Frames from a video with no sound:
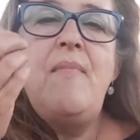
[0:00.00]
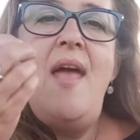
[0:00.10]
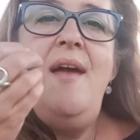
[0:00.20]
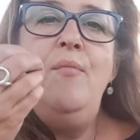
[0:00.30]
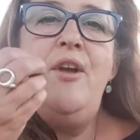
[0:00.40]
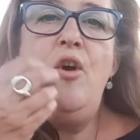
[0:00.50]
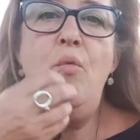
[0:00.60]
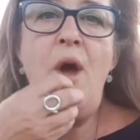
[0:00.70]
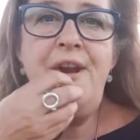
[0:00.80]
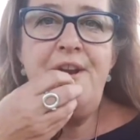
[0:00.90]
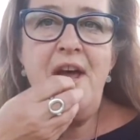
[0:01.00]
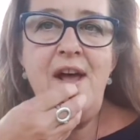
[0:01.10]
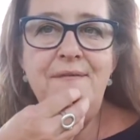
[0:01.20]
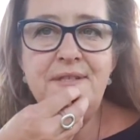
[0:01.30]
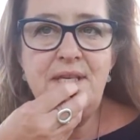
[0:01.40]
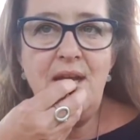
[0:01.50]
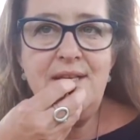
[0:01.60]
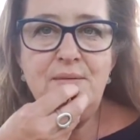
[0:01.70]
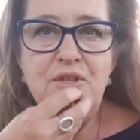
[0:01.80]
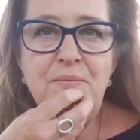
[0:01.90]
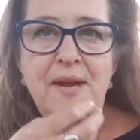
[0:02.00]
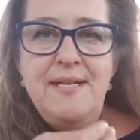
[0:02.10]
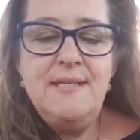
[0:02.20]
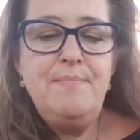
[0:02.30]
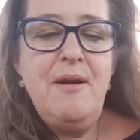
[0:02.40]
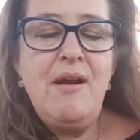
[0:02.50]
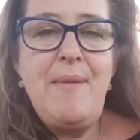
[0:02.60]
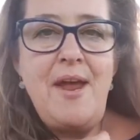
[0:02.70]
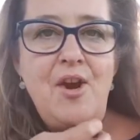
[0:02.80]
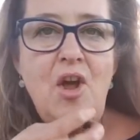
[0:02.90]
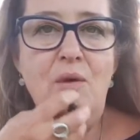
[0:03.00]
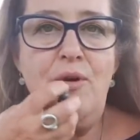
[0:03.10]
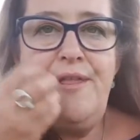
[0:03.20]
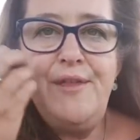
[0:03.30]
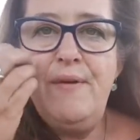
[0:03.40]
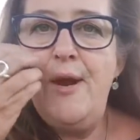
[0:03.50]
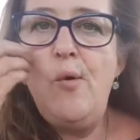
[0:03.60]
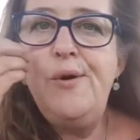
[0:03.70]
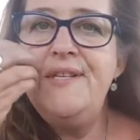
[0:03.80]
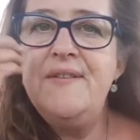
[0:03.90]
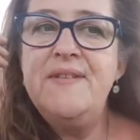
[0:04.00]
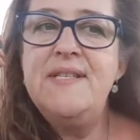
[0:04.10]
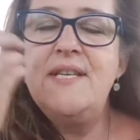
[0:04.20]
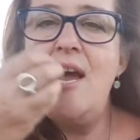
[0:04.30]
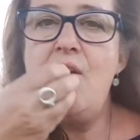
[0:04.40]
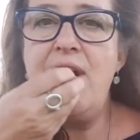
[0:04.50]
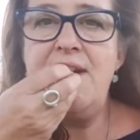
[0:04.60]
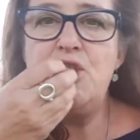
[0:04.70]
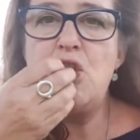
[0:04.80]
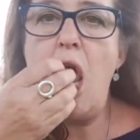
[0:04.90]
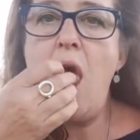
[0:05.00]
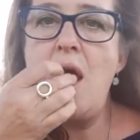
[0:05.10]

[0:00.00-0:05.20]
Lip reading: And we got 1.5 stars, which means Mary May and I are worth 3/4 of a star each.